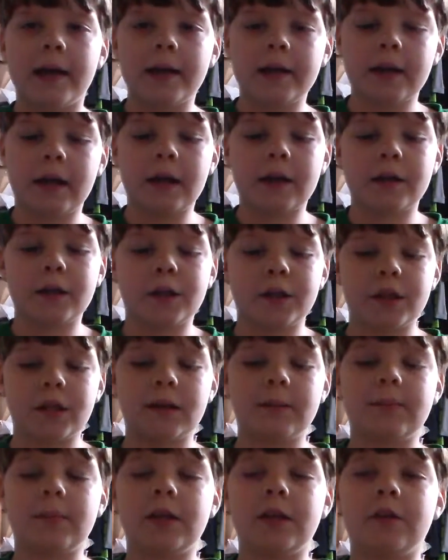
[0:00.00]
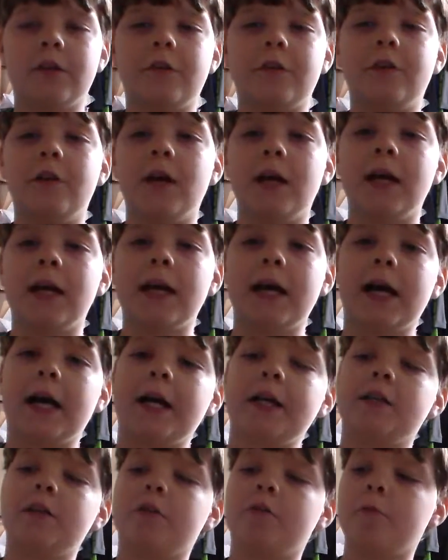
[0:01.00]
Hey guys, Sam here.
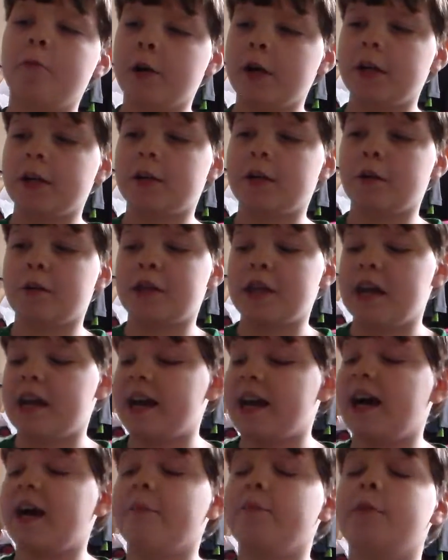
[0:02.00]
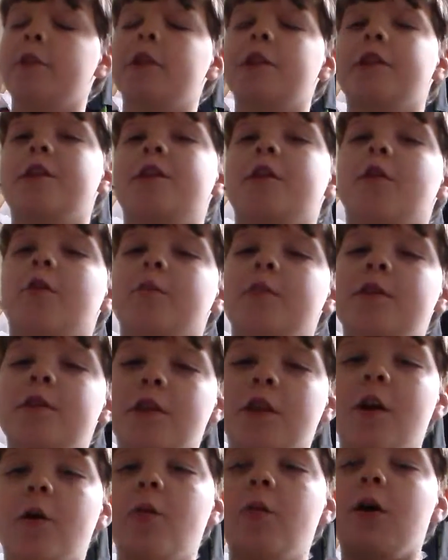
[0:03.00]
I just wanted to say I'm so,
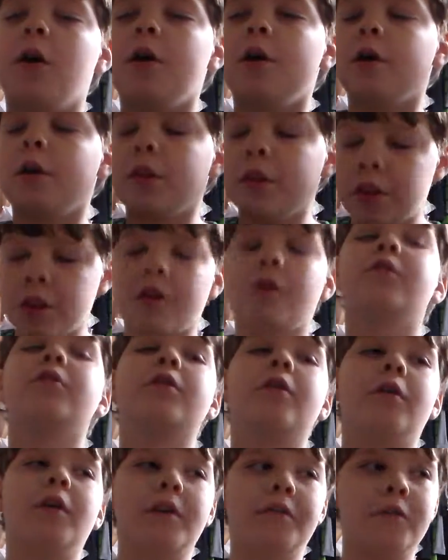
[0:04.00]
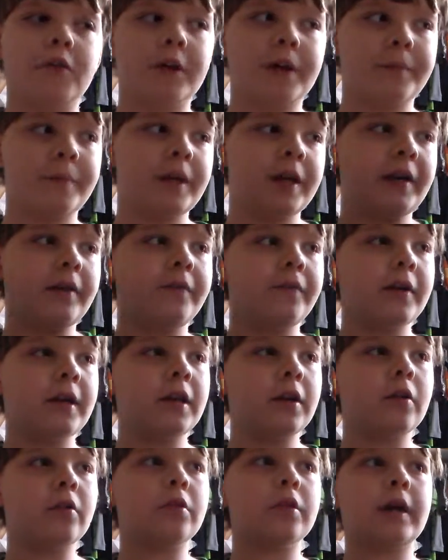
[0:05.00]
so, so sorry for not making
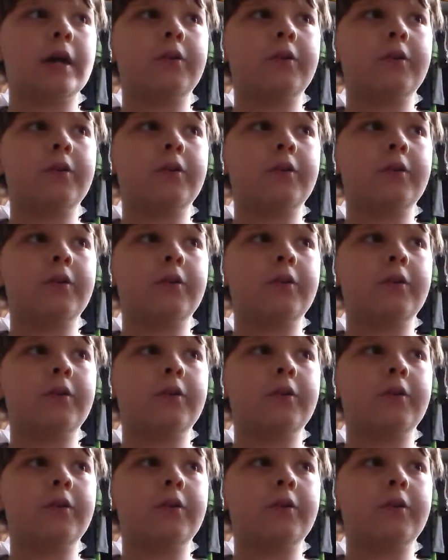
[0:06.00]
videos.